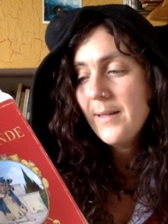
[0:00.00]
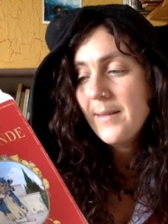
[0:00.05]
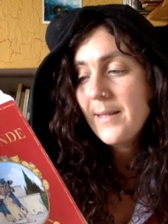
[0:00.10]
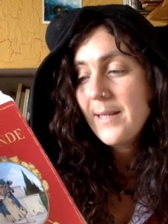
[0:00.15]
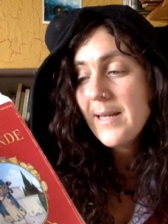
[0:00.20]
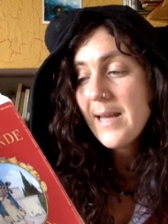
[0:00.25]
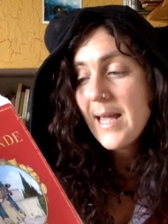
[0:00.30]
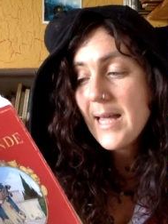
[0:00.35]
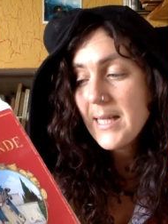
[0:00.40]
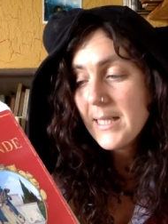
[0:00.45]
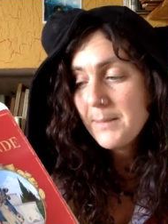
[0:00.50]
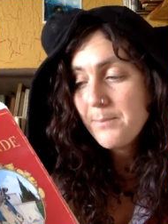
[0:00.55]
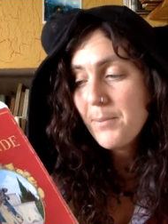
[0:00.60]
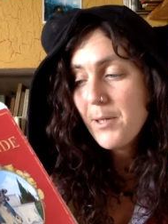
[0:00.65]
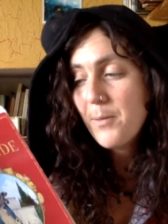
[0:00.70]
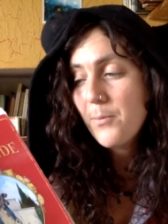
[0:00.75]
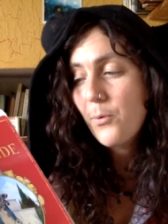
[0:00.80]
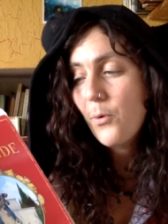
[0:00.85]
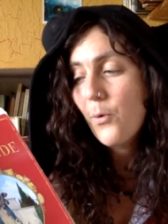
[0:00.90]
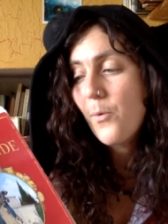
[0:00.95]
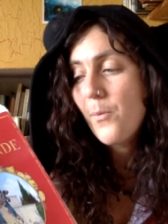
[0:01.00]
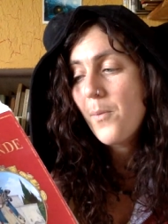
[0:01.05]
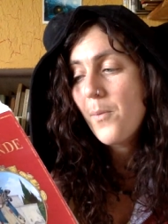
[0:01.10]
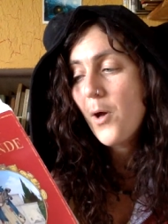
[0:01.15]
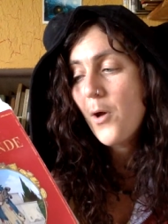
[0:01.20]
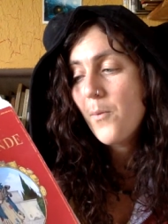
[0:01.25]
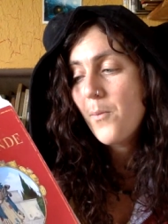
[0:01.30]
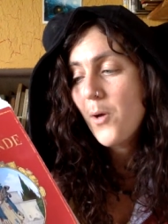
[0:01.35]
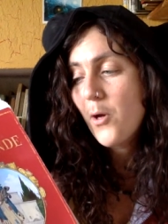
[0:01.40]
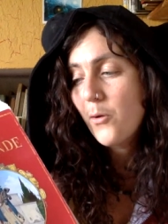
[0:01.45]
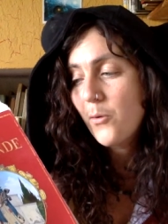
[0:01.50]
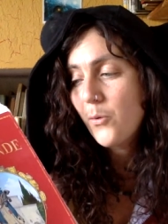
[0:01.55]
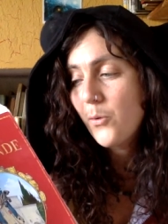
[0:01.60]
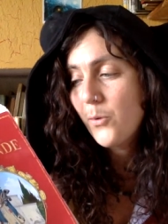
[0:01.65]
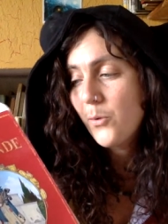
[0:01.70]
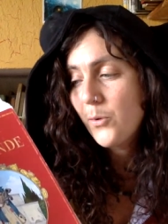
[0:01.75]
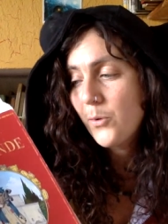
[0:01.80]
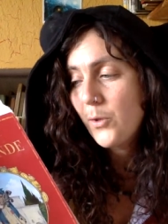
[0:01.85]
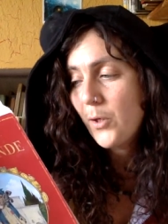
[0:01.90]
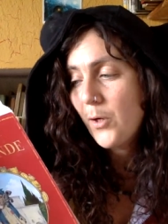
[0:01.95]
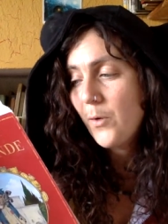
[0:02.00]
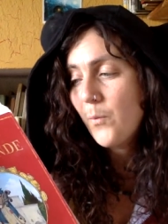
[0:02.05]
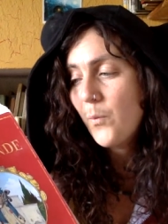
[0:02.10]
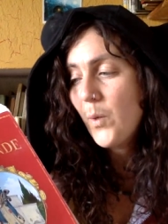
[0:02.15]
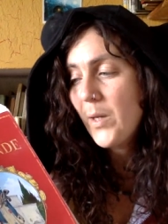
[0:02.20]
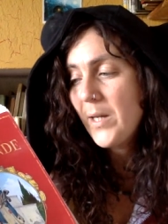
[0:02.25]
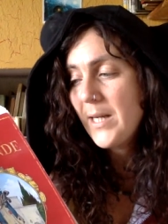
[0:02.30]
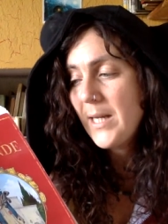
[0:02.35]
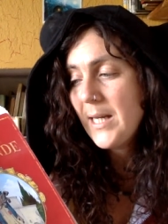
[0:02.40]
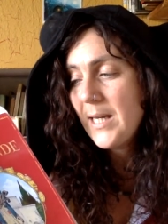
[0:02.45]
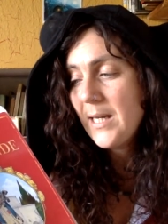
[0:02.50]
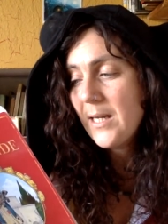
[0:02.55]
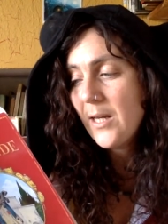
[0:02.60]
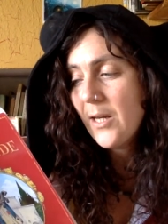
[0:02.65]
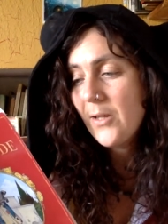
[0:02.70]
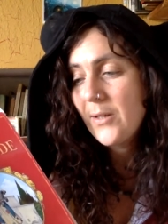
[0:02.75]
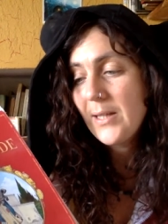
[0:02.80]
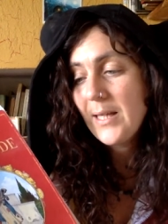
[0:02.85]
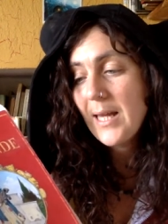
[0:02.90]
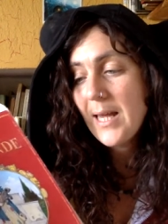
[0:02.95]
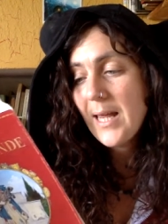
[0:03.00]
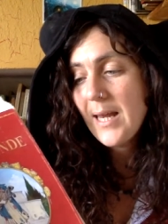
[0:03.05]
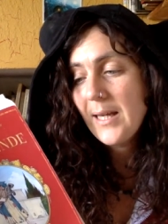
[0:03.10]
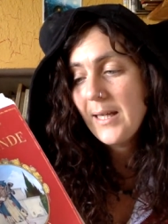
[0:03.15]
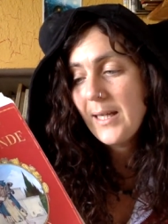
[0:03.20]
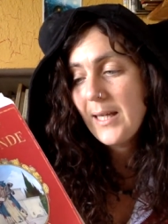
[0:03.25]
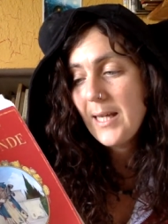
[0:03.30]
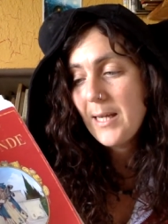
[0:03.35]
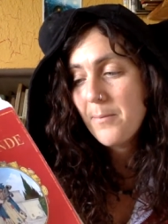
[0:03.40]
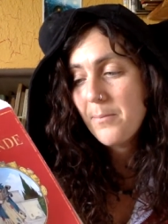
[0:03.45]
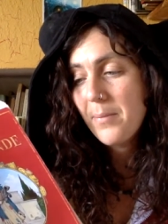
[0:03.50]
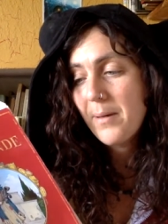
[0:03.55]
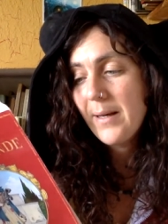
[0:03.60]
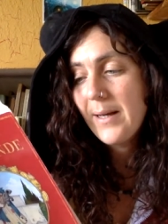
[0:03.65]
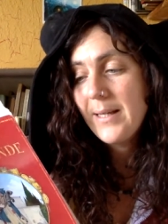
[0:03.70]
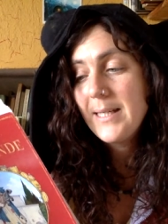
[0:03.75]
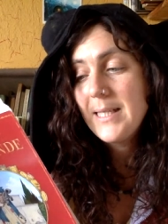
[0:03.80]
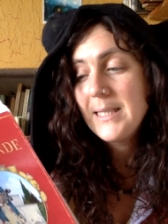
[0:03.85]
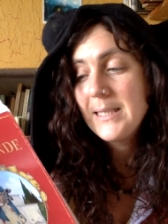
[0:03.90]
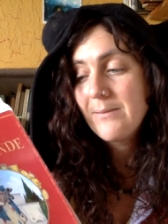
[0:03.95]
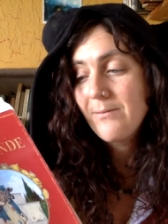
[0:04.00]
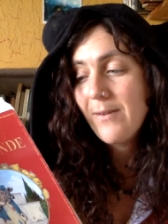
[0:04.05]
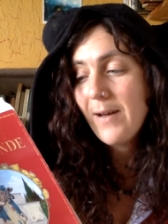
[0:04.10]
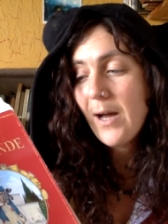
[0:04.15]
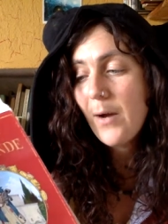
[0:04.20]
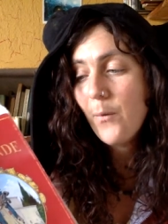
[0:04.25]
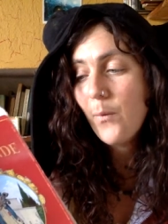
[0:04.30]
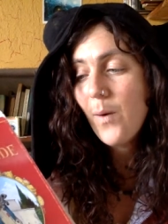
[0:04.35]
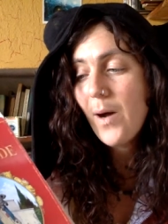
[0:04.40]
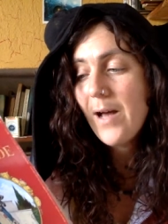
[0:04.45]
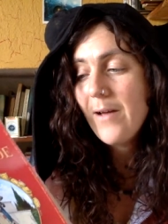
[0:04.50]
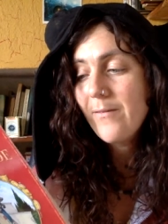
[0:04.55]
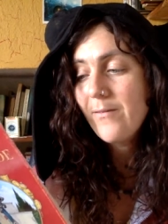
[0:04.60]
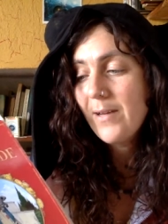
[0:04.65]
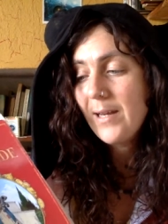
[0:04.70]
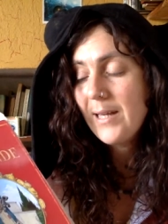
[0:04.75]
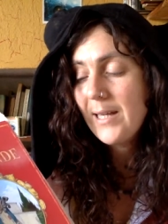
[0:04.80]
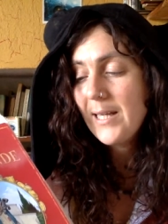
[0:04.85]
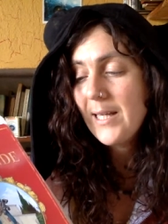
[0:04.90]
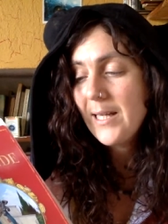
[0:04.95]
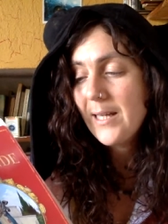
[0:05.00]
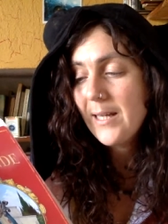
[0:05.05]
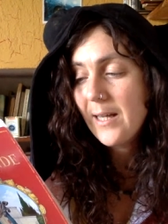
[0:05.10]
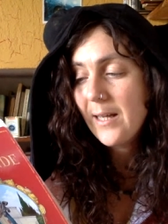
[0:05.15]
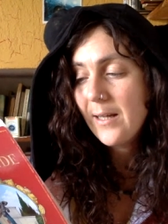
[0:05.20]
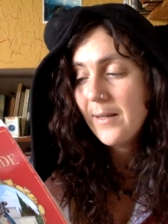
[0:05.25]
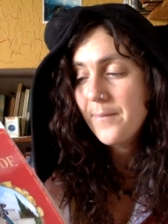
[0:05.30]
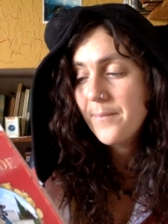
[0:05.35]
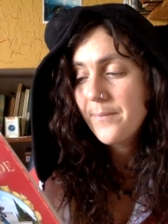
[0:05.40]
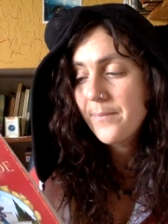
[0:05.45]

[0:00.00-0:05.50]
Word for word: The next people Momo called on were Nino, the innkeeper, and his fat wife Lelina.